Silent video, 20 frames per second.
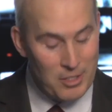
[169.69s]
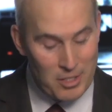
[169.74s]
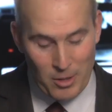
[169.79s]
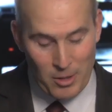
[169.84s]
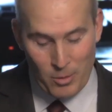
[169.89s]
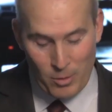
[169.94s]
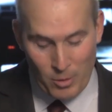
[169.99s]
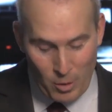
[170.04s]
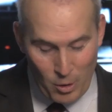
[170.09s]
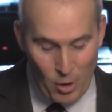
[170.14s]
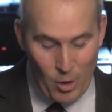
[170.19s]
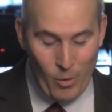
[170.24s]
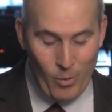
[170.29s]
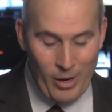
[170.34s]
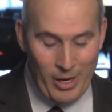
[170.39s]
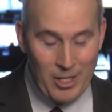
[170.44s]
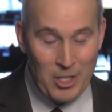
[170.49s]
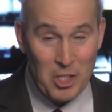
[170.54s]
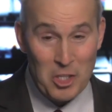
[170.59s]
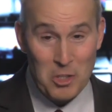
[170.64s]
So
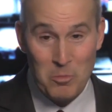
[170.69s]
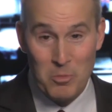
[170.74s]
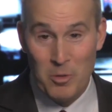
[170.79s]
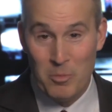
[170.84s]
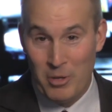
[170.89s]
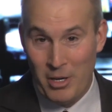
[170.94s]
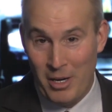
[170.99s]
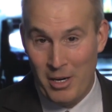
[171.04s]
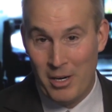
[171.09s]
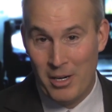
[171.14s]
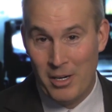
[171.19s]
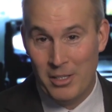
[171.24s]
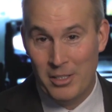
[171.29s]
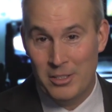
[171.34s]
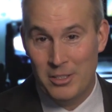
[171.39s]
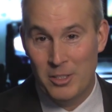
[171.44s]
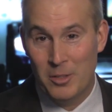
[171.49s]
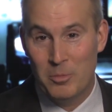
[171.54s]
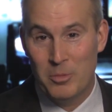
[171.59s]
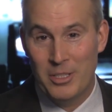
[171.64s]
always prepare
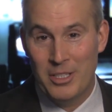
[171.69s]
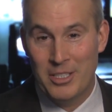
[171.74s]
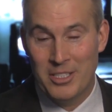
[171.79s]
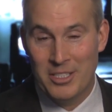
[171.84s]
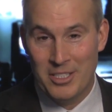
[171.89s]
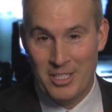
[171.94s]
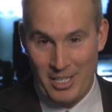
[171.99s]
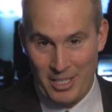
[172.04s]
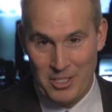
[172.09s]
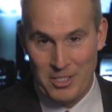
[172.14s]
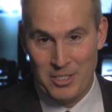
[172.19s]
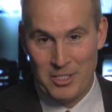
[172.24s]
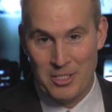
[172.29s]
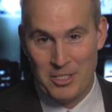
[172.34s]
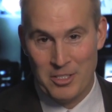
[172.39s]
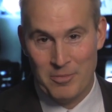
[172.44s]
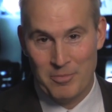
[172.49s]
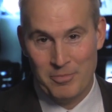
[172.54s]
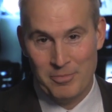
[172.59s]
your presentations.